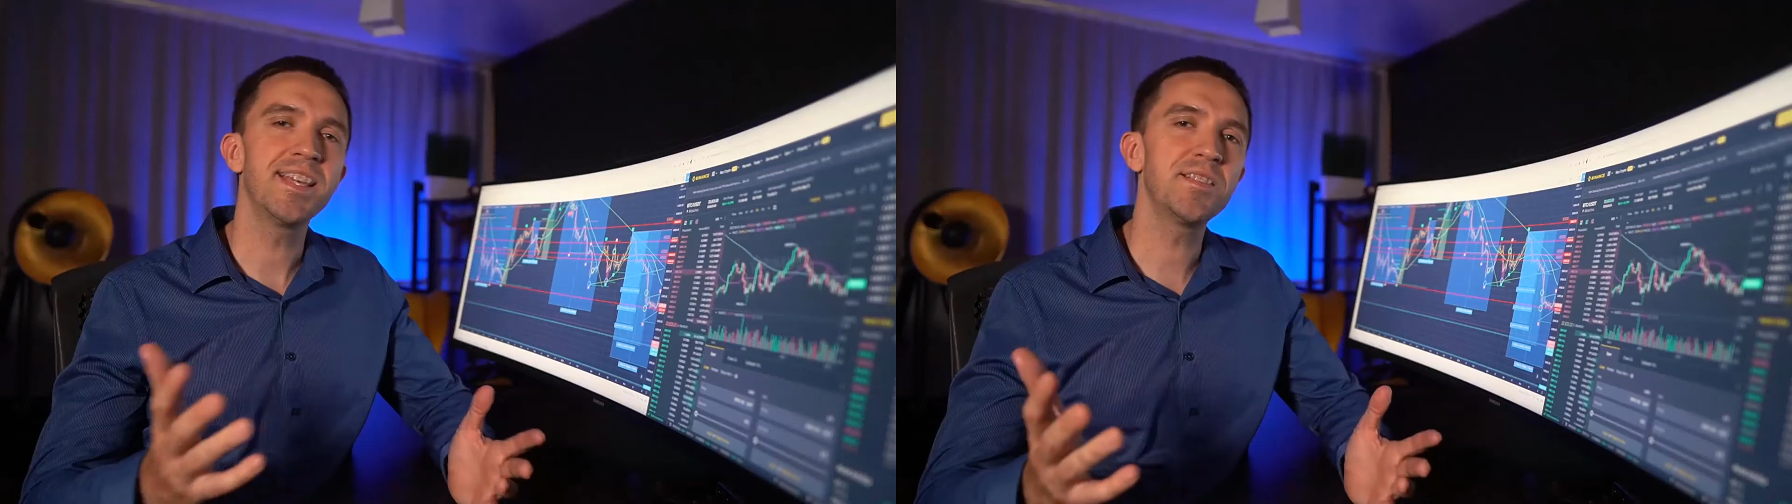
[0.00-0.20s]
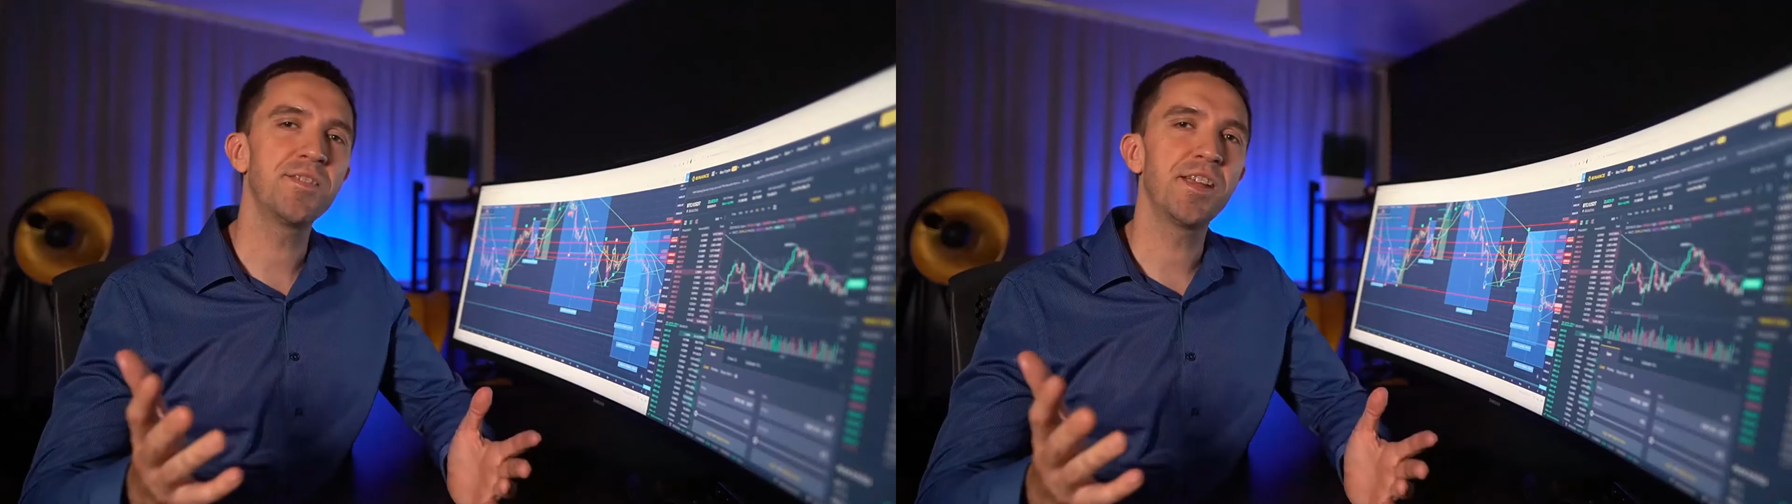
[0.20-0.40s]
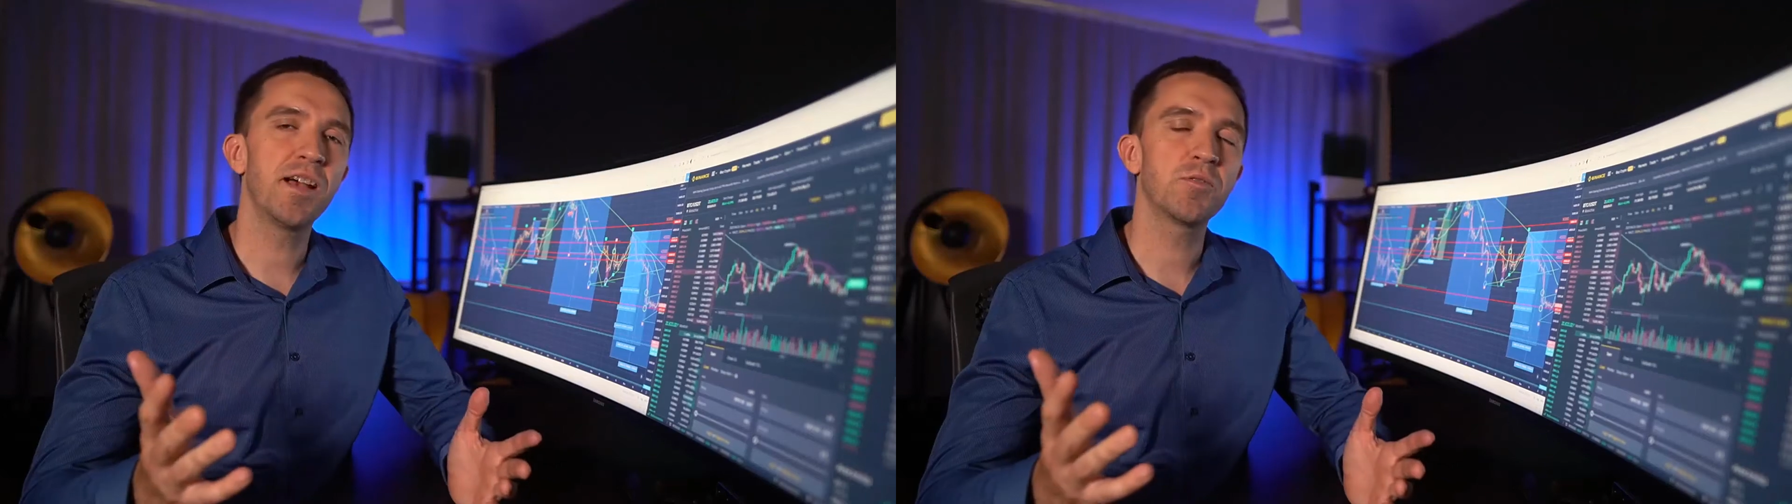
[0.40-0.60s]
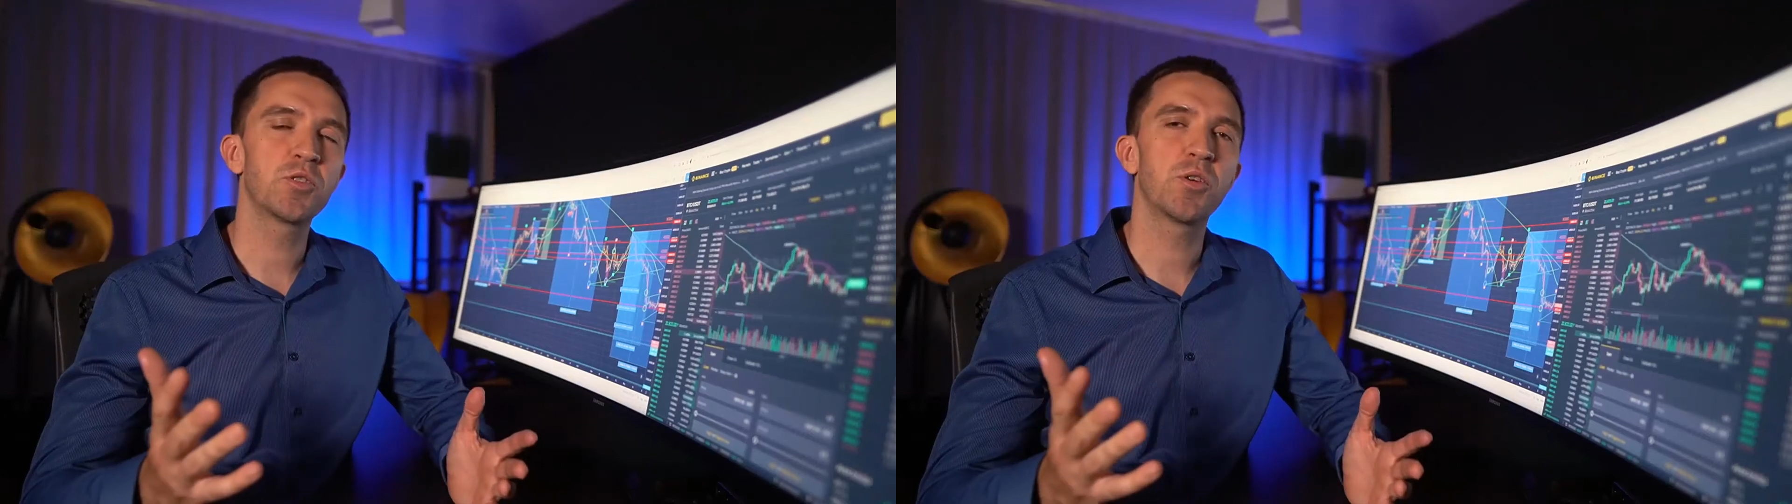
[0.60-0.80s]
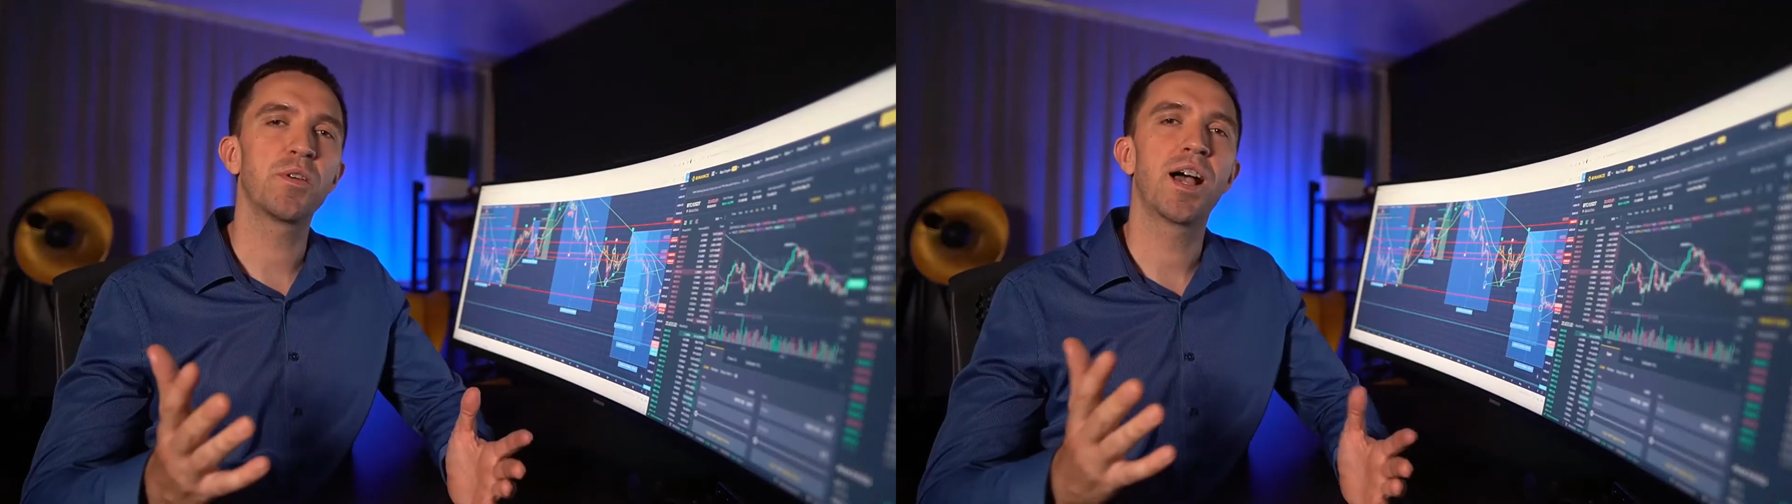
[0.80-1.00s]
This video I will
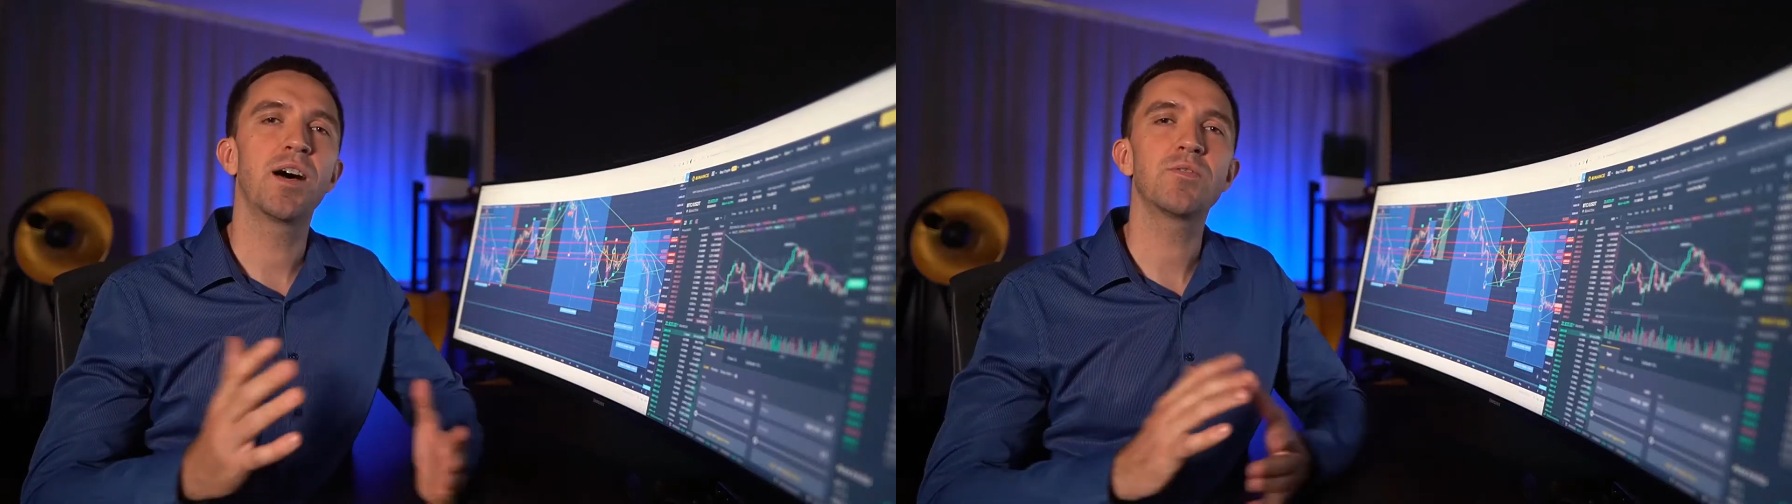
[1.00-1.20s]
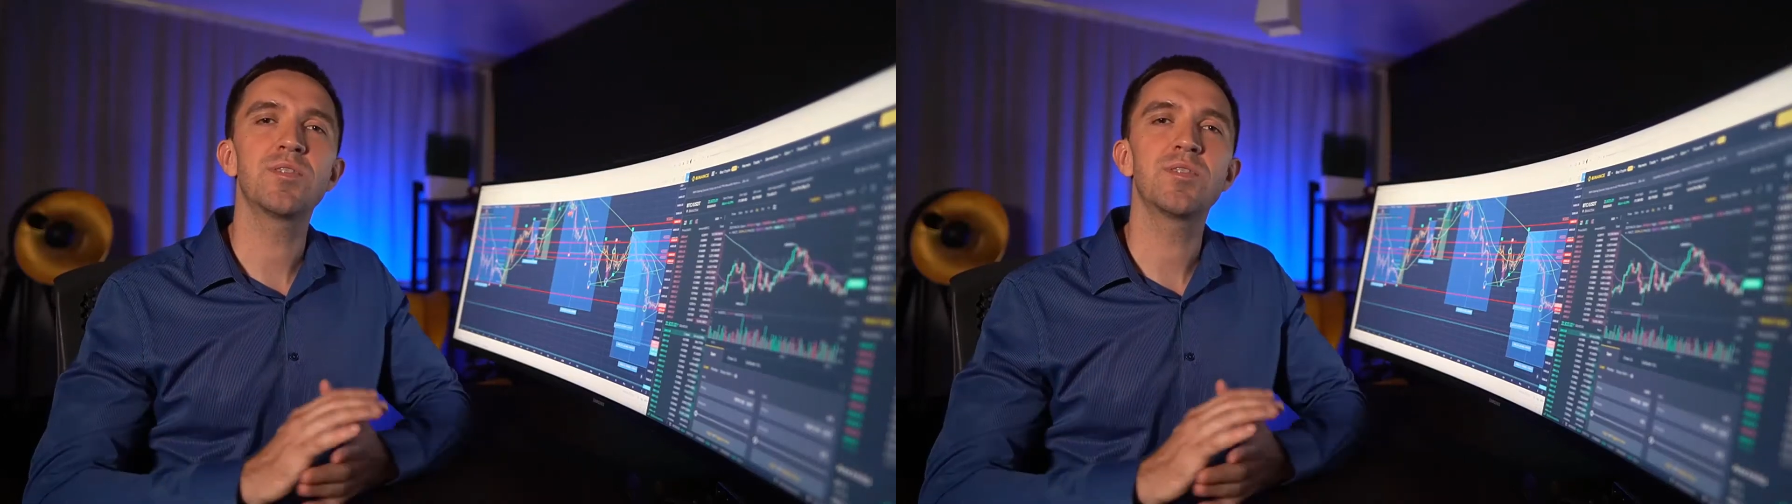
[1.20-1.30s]
show you how